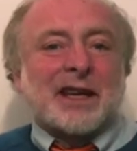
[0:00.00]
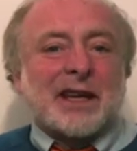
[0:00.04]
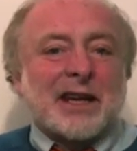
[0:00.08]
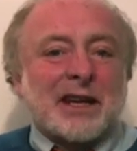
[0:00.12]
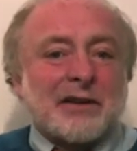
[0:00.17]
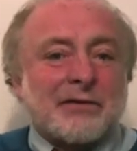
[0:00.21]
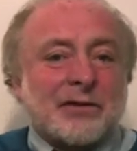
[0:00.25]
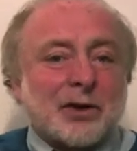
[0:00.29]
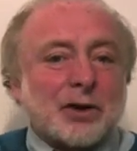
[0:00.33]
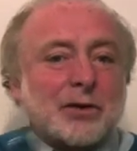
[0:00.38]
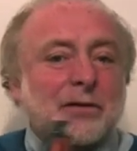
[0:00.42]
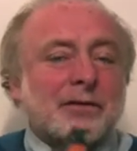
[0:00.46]

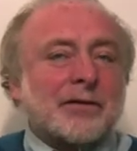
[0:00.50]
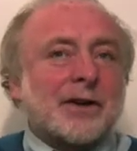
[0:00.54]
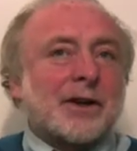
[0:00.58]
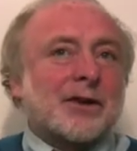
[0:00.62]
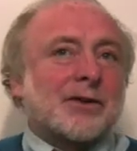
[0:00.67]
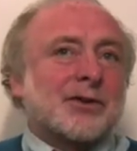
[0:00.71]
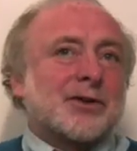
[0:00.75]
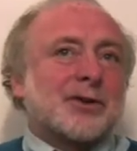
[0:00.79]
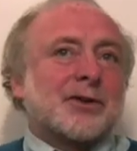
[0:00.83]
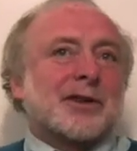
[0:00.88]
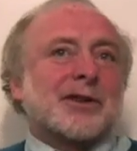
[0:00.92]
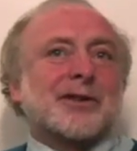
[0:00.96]
If you
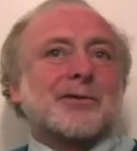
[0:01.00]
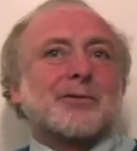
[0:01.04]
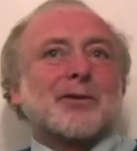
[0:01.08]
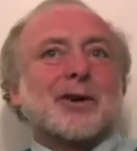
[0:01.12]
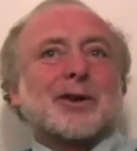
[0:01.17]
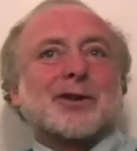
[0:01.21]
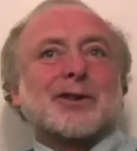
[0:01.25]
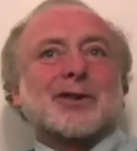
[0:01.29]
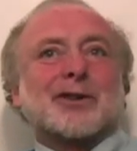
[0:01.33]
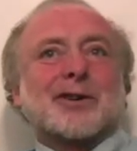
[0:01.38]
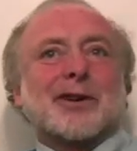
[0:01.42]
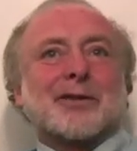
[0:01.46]
felt during the
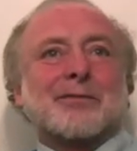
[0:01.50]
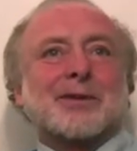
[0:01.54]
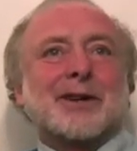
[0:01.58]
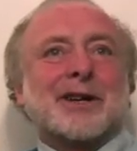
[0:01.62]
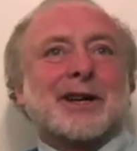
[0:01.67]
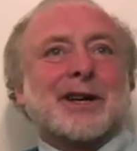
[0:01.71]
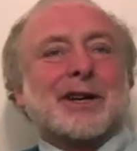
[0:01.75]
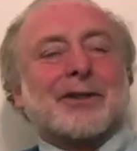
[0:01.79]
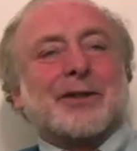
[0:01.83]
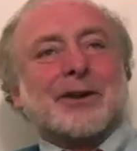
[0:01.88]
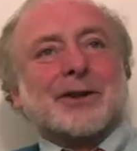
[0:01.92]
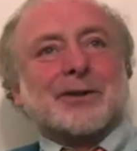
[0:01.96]
workshop
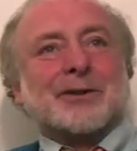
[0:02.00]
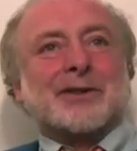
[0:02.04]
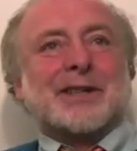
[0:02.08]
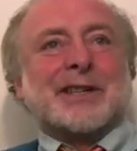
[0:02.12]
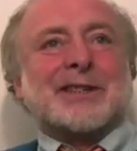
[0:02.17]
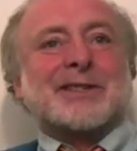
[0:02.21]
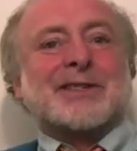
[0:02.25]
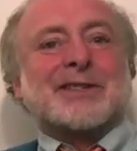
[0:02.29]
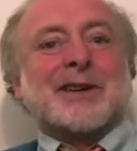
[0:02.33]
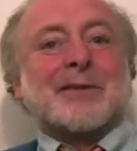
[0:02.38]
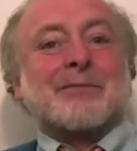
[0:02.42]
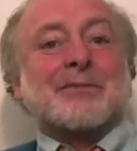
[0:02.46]
that you
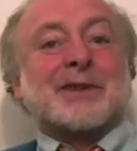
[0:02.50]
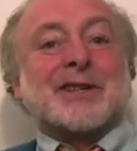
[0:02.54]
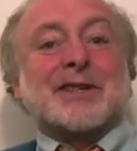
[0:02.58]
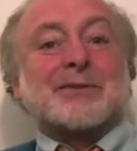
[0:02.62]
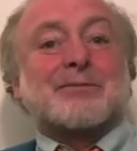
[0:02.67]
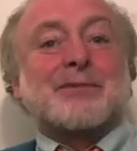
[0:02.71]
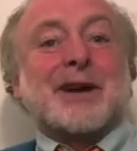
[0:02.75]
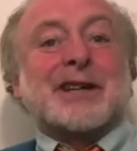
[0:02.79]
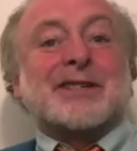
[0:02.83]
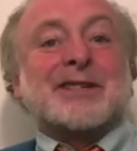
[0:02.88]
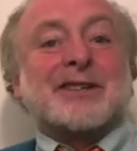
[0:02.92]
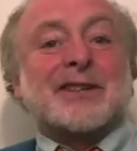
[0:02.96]
did some bits
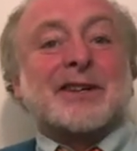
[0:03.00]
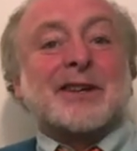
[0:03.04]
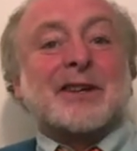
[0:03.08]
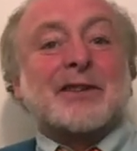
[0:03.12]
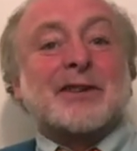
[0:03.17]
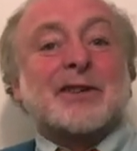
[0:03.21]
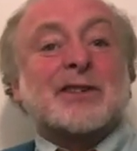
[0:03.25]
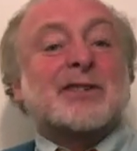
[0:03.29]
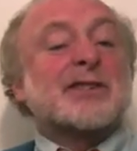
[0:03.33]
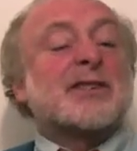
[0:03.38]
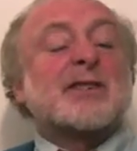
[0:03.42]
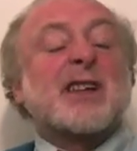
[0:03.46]
better than
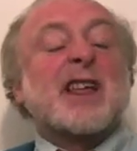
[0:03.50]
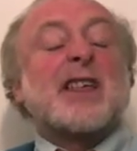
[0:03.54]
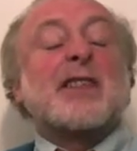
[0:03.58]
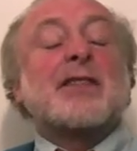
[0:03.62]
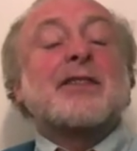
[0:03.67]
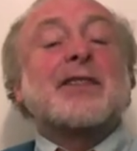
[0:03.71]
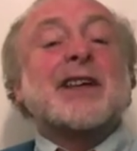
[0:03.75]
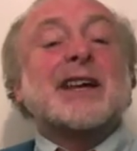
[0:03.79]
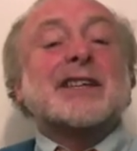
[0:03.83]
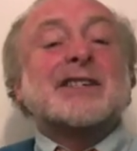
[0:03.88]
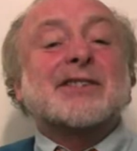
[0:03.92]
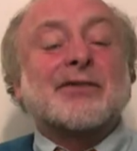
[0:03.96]
others,
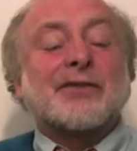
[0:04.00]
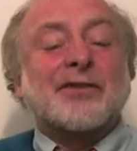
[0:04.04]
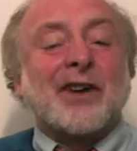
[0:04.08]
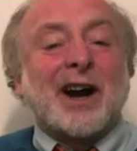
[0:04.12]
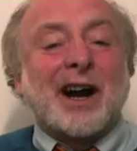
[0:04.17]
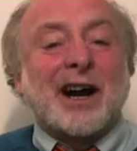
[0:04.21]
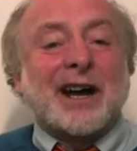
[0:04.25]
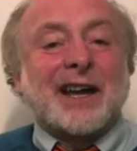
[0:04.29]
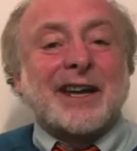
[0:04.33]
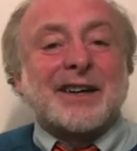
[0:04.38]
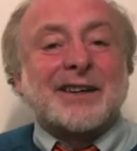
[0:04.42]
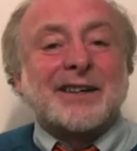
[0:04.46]
that's
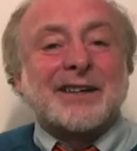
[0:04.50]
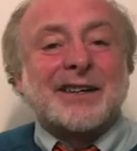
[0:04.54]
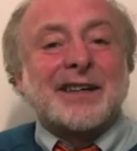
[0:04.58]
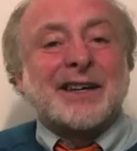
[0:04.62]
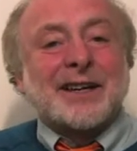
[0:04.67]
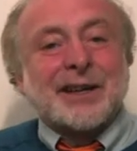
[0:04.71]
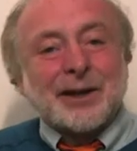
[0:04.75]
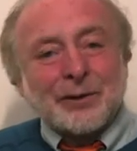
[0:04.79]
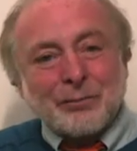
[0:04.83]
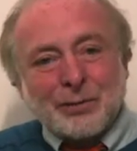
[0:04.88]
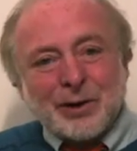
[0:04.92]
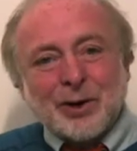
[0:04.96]
fine.
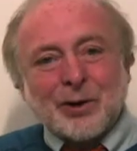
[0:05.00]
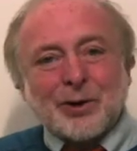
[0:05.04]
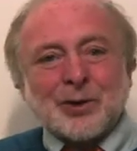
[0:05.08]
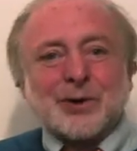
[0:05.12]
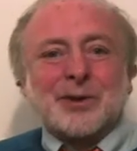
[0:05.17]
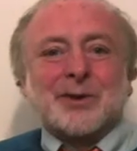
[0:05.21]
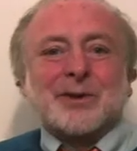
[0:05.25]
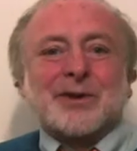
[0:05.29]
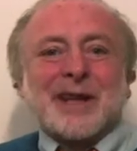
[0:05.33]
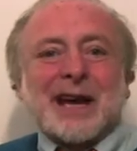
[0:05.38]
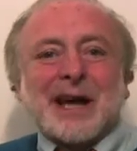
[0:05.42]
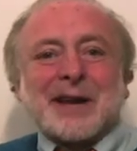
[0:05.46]
We all
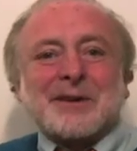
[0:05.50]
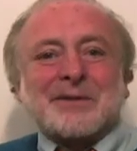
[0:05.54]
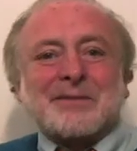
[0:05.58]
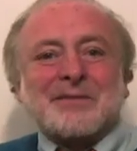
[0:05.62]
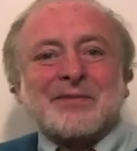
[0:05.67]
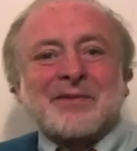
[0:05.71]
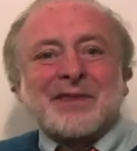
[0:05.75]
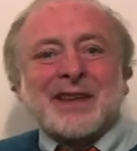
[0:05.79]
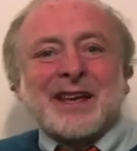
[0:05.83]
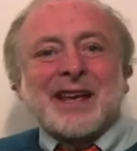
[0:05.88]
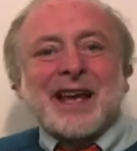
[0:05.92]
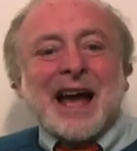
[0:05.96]
do that.
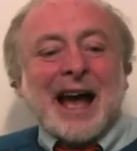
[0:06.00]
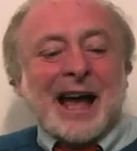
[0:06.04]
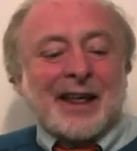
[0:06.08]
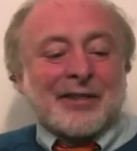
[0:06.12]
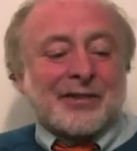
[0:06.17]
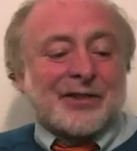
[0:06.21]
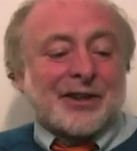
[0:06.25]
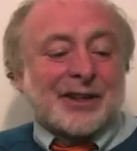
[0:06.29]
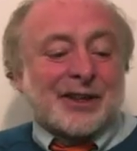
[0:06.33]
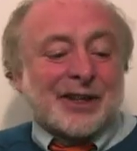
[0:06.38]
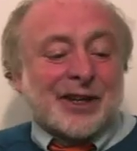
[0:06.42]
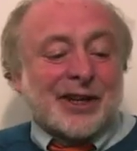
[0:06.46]

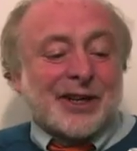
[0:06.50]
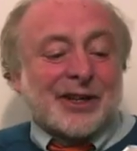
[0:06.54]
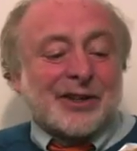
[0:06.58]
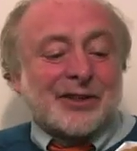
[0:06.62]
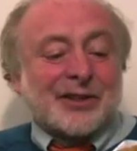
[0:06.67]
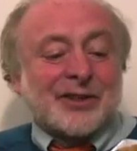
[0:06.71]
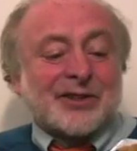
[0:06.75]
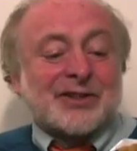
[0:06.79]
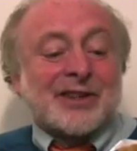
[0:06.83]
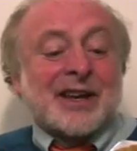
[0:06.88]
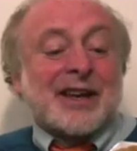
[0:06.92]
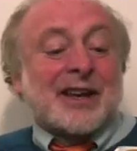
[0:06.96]
And the
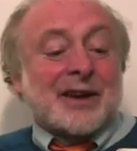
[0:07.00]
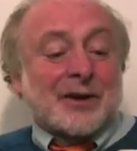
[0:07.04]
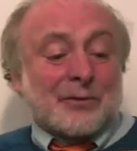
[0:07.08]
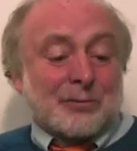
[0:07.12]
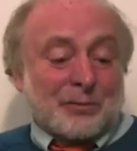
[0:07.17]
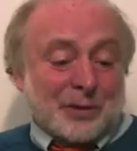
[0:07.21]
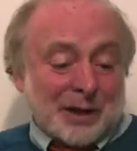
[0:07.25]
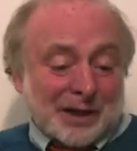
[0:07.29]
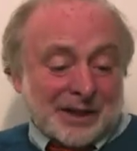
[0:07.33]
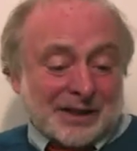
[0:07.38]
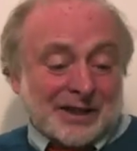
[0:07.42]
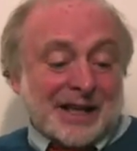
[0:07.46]
learners
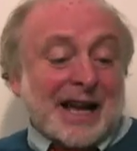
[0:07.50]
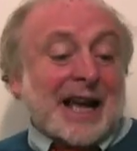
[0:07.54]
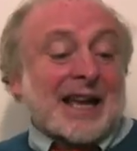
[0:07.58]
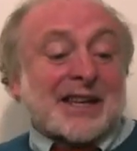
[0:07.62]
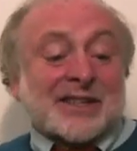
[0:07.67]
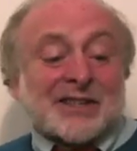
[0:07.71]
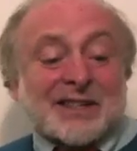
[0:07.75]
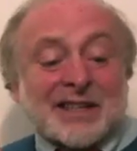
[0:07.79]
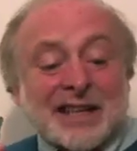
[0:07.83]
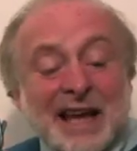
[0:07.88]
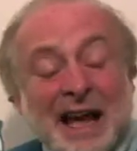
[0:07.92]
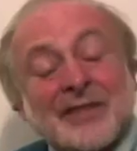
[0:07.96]
will,
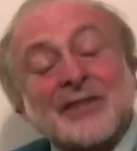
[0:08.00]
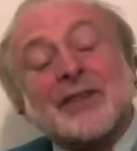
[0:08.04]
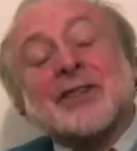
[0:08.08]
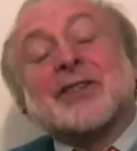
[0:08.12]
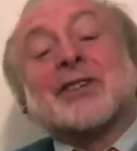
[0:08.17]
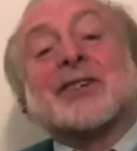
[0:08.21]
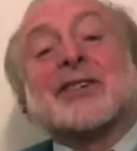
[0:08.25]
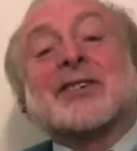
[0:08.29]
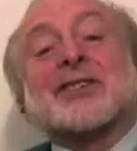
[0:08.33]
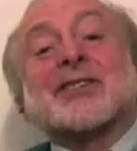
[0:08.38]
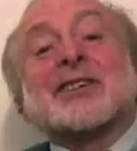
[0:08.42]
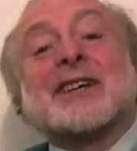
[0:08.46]
as
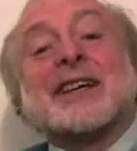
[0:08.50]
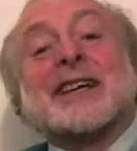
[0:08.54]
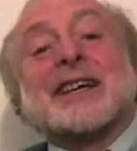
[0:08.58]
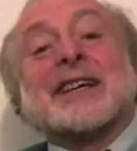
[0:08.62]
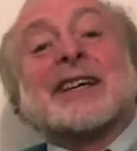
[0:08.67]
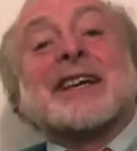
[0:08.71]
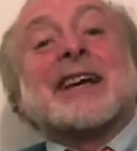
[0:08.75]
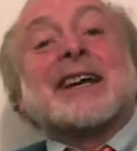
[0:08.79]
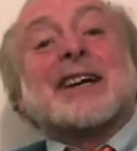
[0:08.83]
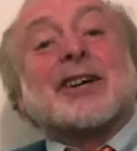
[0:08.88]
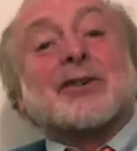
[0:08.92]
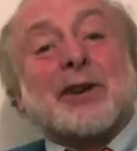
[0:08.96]
candidates,
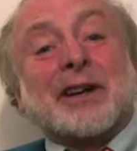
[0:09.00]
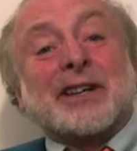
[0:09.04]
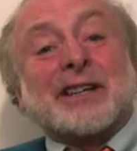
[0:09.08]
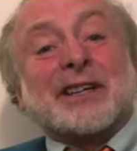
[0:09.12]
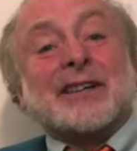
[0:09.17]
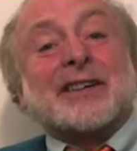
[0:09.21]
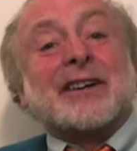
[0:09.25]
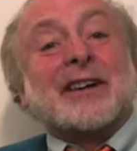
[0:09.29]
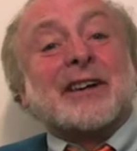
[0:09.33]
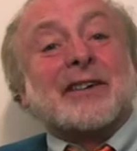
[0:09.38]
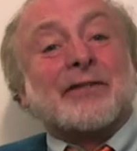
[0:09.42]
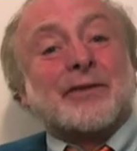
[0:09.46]
get
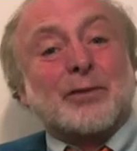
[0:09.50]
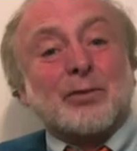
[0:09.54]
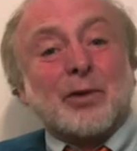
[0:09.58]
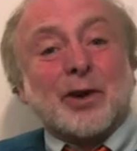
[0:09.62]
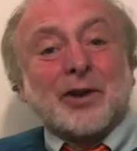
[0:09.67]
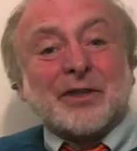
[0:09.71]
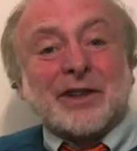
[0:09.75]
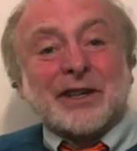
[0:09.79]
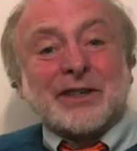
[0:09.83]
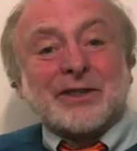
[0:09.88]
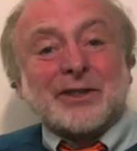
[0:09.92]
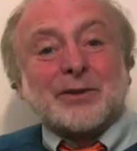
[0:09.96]
credit for
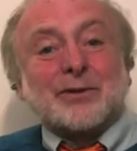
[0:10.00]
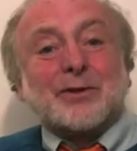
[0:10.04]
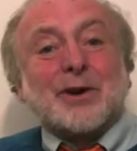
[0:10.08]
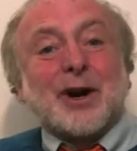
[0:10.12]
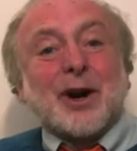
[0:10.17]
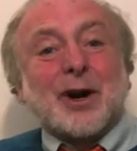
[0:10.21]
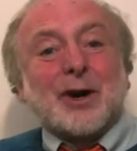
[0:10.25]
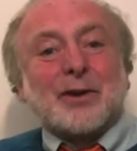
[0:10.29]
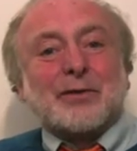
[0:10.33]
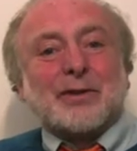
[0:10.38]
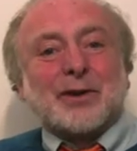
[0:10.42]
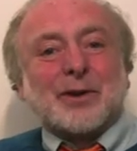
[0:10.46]
what they do
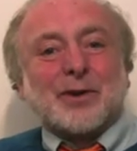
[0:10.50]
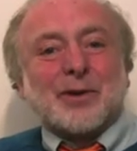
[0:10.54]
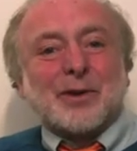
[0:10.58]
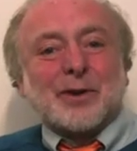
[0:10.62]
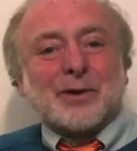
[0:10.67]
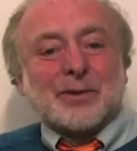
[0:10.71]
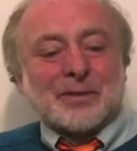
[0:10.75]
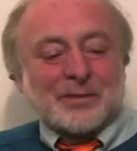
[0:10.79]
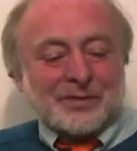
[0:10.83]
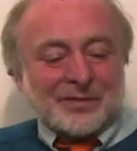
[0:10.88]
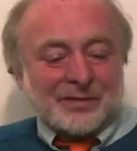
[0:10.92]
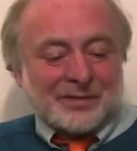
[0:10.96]

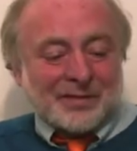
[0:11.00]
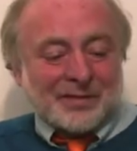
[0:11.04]
overall.